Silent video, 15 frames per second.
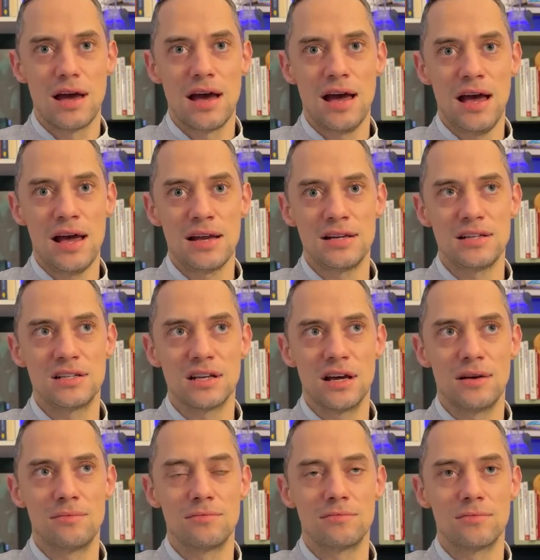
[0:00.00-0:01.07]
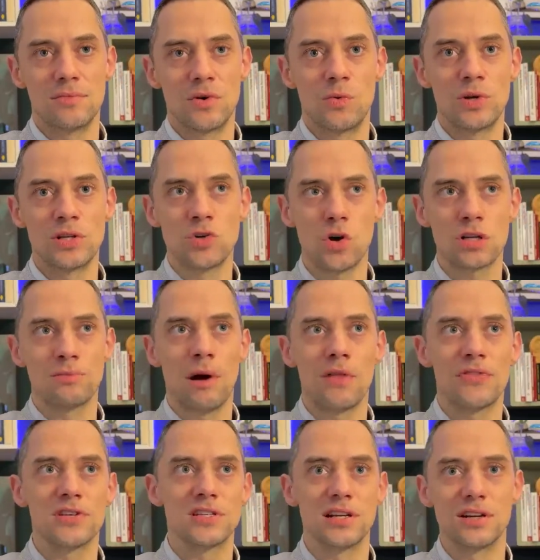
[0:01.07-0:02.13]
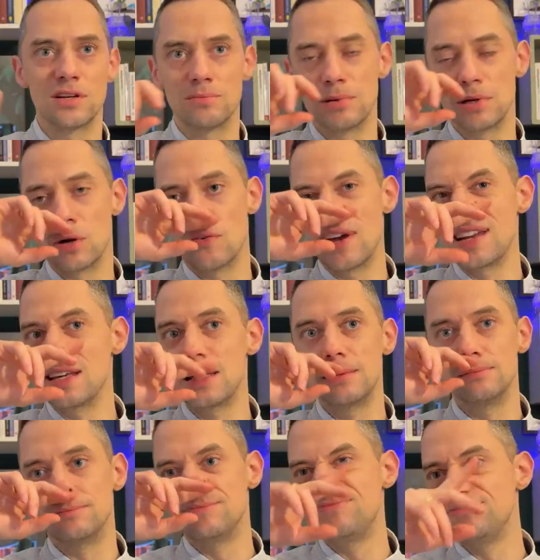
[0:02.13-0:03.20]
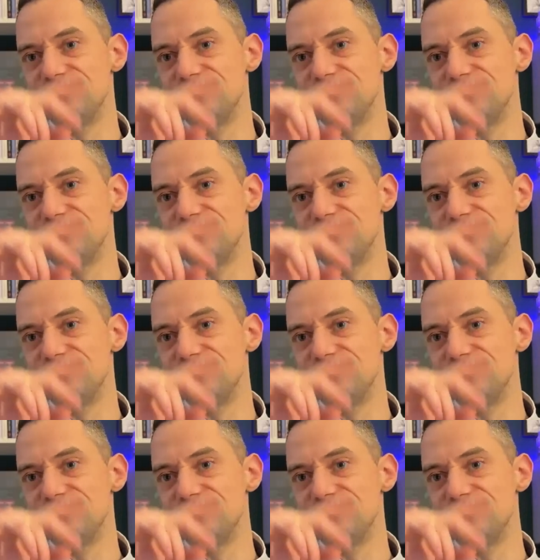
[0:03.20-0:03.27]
And we talked about this a little bit already,